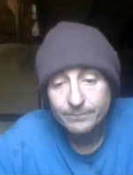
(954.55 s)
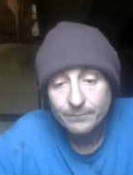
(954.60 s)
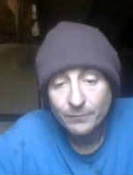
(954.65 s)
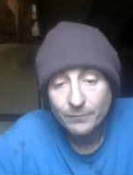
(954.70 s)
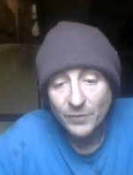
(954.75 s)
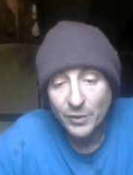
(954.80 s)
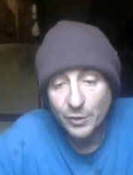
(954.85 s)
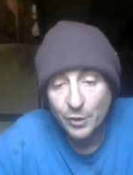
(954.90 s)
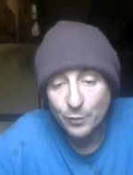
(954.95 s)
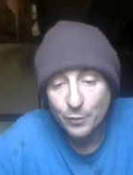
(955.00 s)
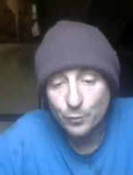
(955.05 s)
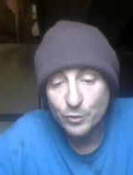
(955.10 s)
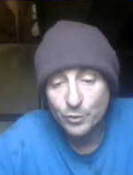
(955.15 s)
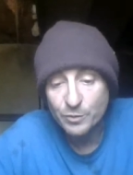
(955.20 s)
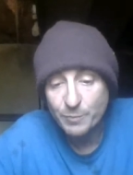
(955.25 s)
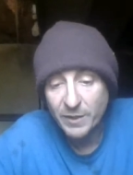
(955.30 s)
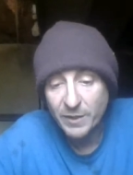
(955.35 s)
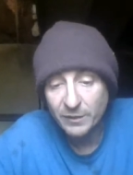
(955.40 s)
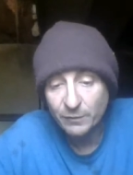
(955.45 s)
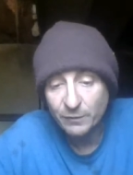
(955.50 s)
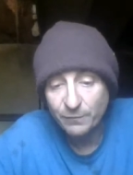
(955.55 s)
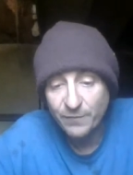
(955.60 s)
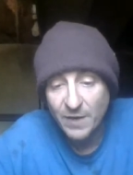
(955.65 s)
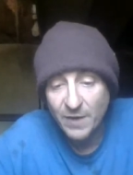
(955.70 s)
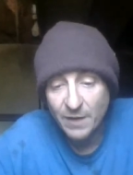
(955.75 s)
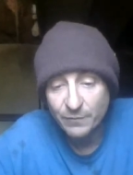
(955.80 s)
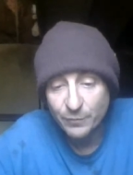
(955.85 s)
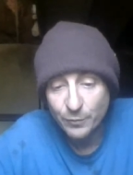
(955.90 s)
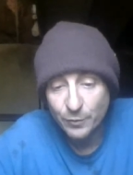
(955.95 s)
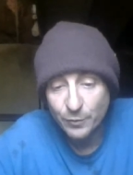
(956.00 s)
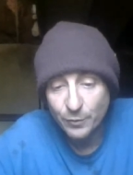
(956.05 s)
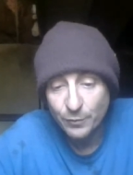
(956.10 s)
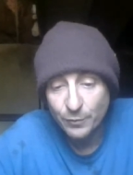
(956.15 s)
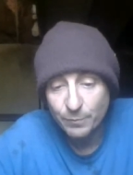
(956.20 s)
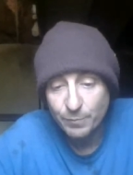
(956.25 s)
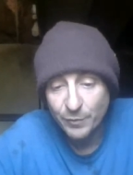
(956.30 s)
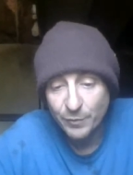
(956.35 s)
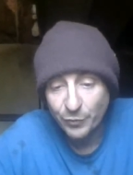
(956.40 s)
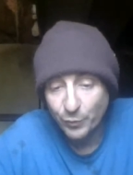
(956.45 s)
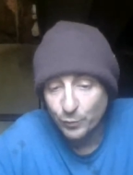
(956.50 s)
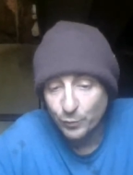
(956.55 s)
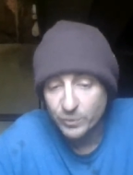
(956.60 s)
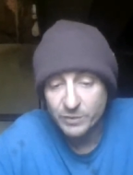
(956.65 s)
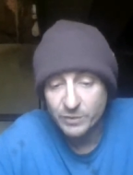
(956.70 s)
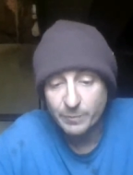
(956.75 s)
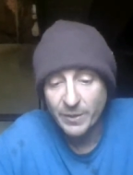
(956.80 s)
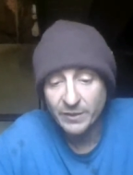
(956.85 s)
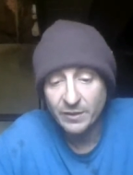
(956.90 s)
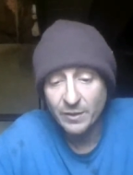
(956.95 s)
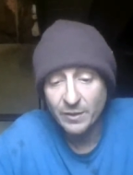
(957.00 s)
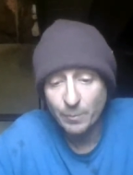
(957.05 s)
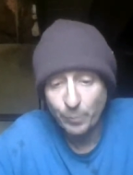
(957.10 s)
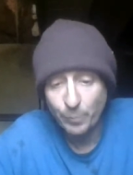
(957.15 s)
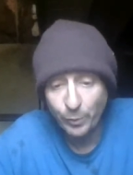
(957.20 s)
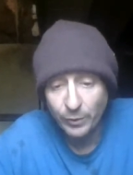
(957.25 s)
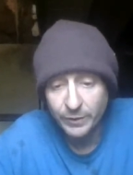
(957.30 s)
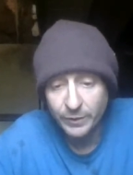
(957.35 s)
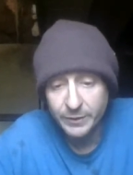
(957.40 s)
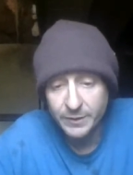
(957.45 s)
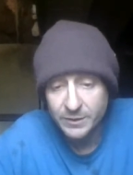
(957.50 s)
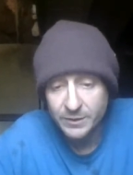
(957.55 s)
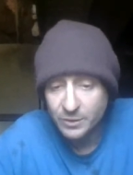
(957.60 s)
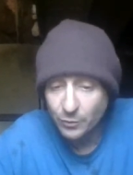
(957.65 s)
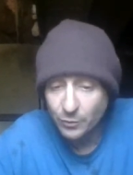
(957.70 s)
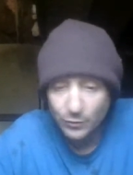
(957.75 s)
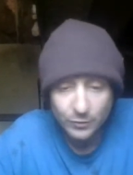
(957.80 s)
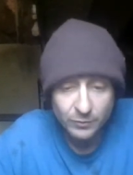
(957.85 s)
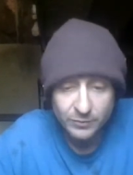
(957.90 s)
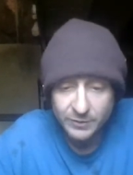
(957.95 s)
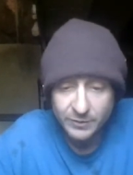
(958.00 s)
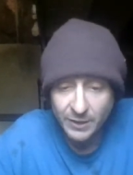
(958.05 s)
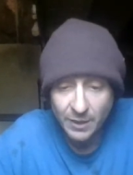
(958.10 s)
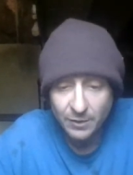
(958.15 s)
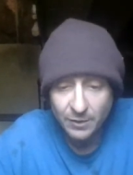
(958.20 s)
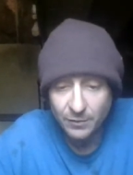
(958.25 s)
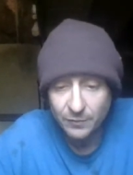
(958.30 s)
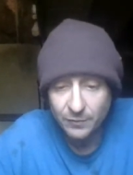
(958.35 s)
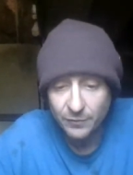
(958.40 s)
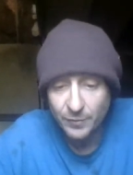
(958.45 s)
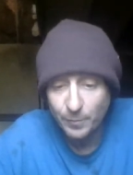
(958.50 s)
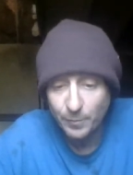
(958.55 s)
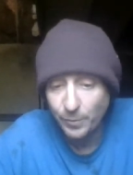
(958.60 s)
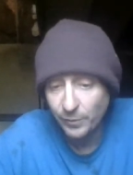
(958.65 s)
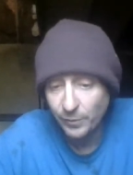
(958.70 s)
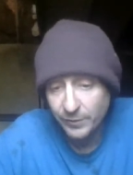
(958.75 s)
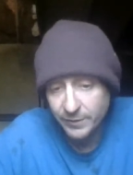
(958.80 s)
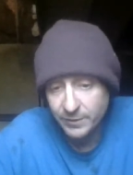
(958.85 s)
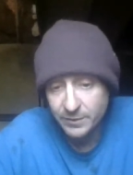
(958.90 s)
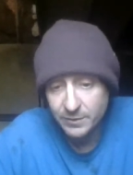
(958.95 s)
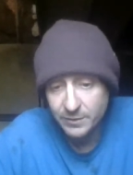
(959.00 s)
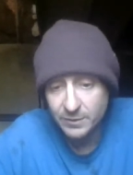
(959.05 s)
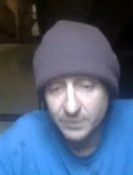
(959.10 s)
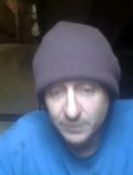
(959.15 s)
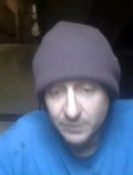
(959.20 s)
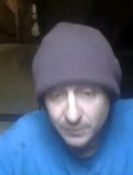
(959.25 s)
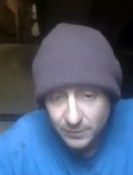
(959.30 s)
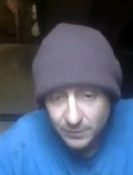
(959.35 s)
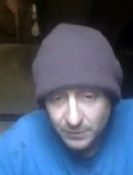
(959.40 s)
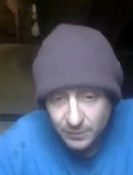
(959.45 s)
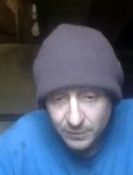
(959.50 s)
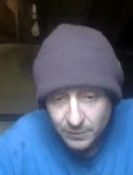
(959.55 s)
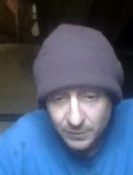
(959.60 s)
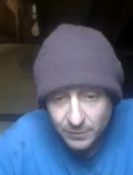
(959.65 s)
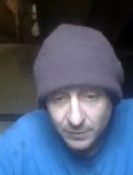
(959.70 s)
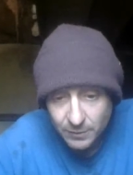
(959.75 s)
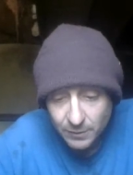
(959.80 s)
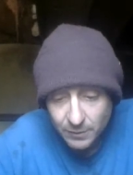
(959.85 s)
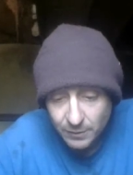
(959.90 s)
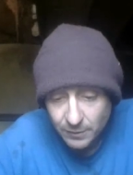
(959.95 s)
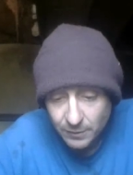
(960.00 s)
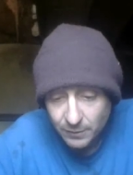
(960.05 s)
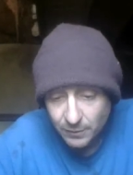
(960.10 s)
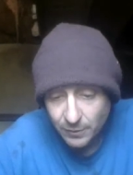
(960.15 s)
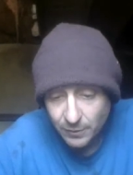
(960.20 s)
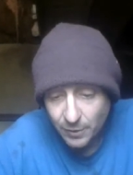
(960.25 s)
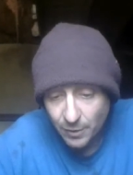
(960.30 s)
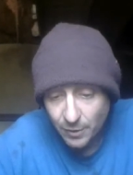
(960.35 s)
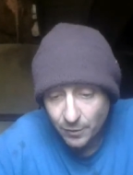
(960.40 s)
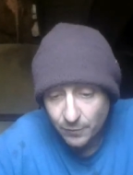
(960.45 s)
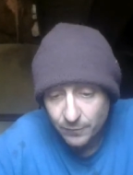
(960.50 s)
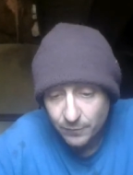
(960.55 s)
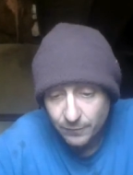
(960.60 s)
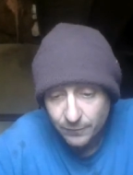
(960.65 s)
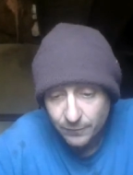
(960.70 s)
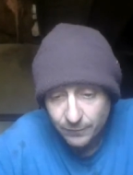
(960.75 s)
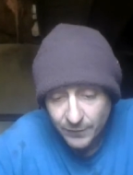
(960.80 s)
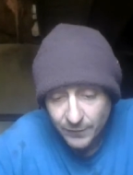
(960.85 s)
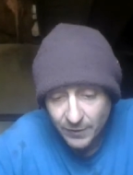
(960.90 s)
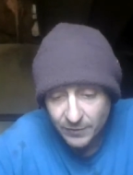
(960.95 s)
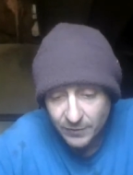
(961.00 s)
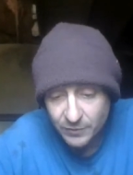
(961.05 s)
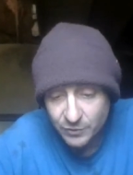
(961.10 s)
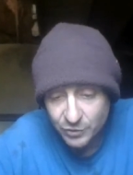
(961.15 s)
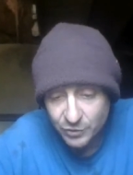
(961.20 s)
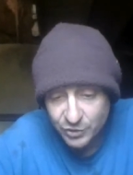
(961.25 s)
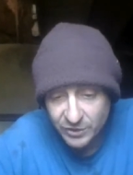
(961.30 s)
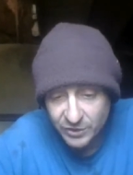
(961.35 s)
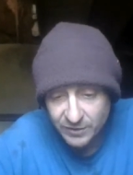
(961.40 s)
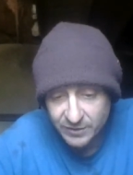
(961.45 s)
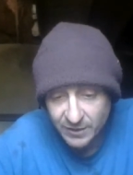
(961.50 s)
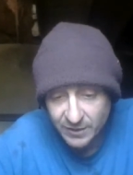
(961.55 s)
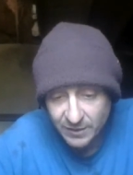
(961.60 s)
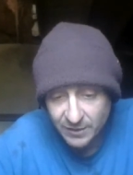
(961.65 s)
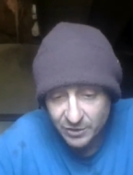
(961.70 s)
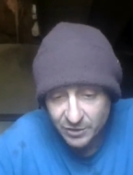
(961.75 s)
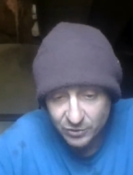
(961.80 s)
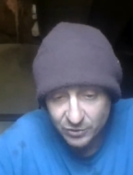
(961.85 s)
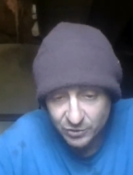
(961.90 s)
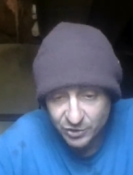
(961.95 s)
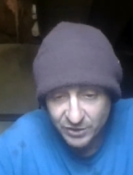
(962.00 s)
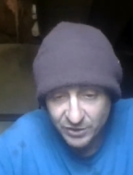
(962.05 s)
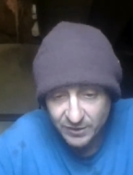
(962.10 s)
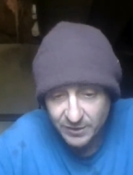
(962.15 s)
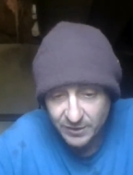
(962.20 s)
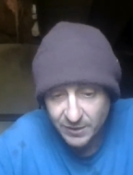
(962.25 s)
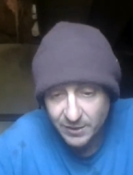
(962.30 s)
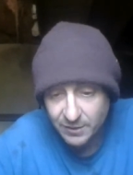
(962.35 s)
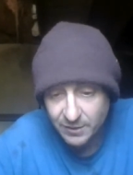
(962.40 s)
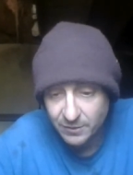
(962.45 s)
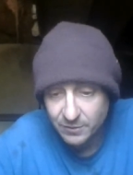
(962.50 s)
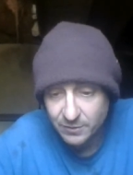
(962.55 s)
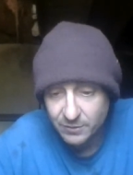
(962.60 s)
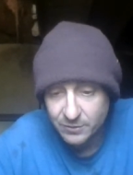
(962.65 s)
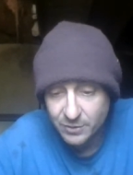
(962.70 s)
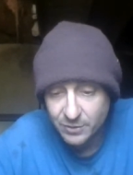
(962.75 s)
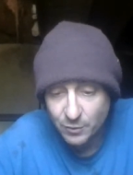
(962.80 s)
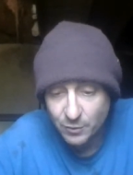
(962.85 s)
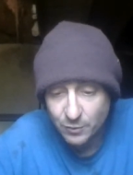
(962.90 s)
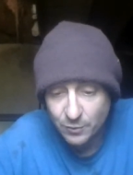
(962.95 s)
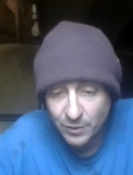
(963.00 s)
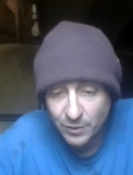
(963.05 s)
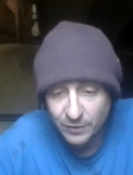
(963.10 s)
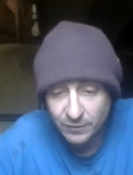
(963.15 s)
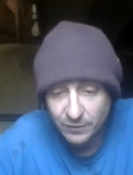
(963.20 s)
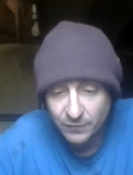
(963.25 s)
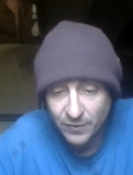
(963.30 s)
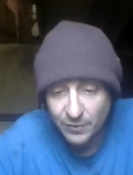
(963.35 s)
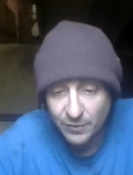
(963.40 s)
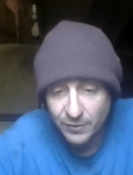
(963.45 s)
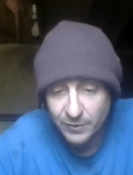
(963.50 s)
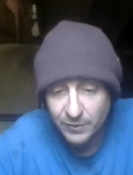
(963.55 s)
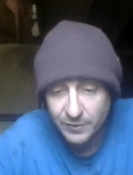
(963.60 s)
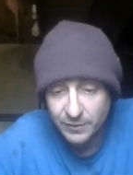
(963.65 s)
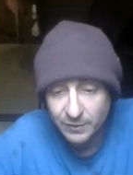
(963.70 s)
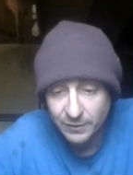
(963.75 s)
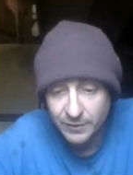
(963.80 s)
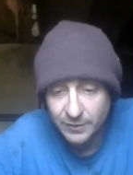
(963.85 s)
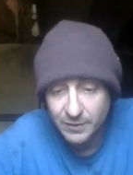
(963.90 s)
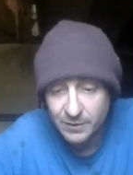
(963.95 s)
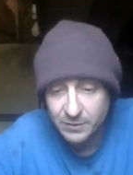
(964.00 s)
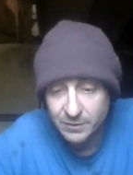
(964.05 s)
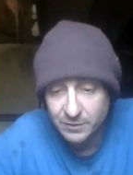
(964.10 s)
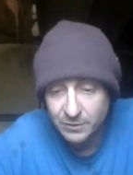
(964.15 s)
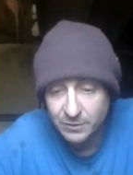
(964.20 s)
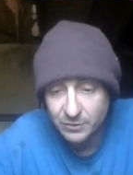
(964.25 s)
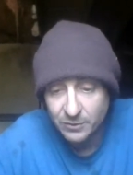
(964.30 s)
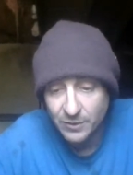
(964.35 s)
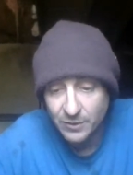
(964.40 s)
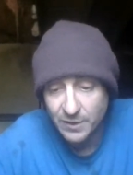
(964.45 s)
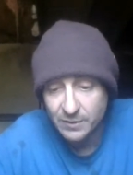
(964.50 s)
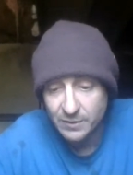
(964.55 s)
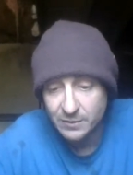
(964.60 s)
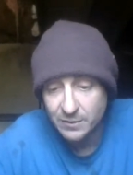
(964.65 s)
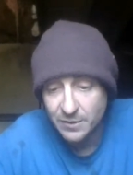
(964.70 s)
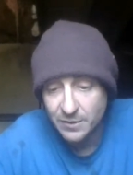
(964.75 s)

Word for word: They couldn't respect the five year old, but they're respecting the police, so they're telling the police, you know, and she said that she did it. So at the very least, that's